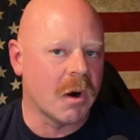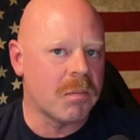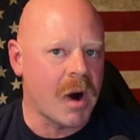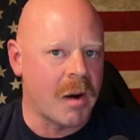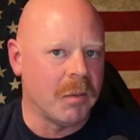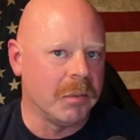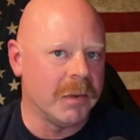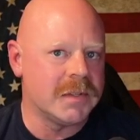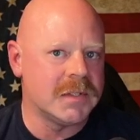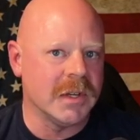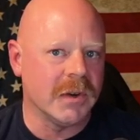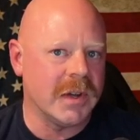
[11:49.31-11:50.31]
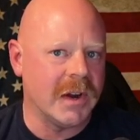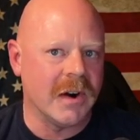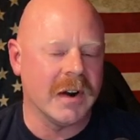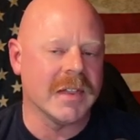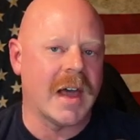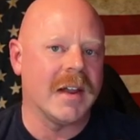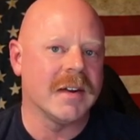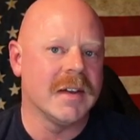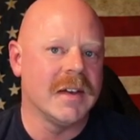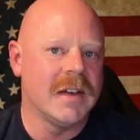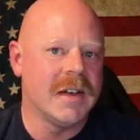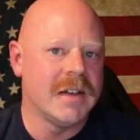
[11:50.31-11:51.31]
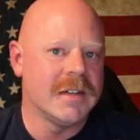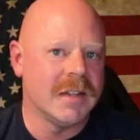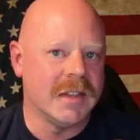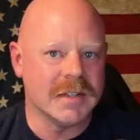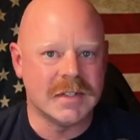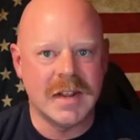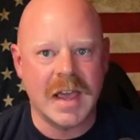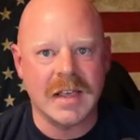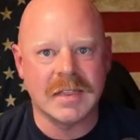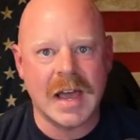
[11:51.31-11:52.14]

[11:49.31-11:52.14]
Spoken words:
are probably still hearing that to this day.